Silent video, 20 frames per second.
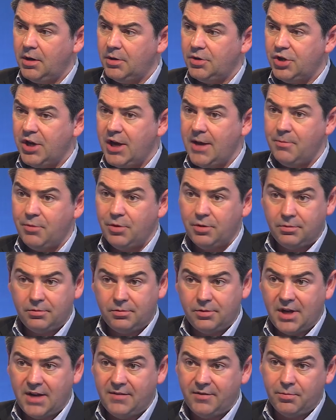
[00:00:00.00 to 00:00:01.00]
chairman
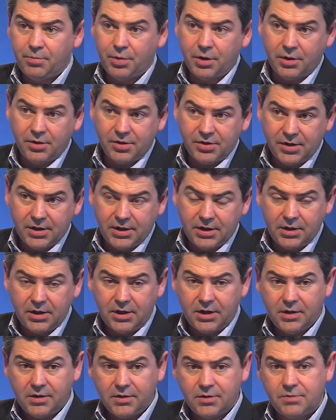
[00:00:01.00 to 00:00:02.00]
David Bernstein,
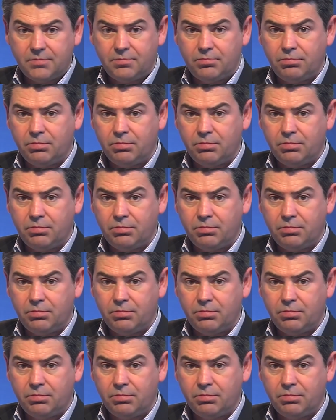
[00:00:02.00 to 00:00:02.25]
he has